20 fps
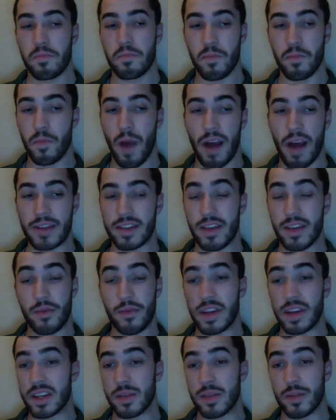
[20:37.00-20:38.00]
I'd say
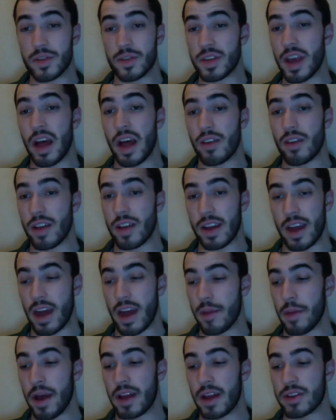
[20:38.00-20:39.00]
reasonable salary in a
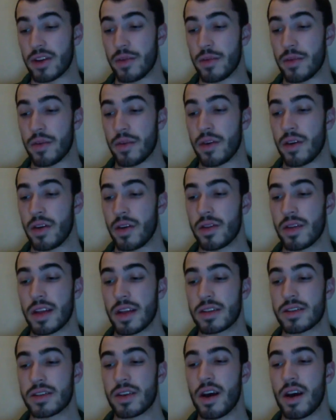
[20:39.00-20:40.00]
cake matchup.
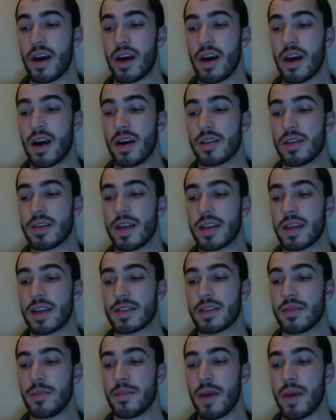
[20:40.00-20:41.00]
That's
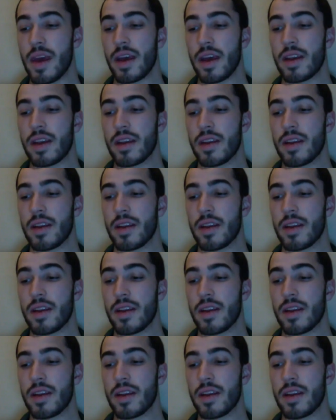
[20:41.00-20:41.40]
the main